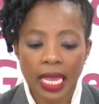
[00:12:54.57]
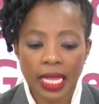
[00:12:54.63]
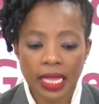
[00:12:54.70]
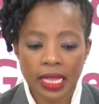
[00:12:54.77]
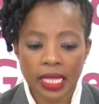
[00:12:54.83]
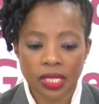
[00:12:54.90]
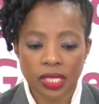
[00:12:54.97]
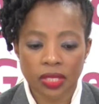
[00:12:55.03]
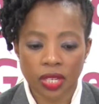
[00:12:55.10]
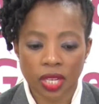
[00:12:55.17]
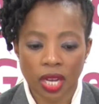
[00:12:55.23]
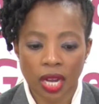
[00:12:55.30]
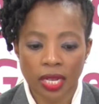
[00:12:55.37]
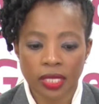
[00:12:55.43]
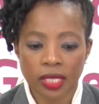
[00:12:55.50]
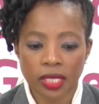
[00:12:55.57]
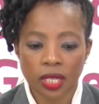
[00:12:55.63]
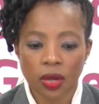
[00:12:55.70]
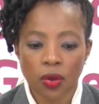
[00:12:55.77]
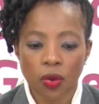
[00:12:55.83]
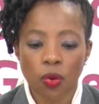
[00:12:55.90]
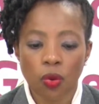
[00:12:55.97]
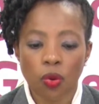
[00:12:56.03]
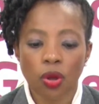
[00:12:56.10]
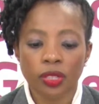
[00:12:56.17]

in this regard, who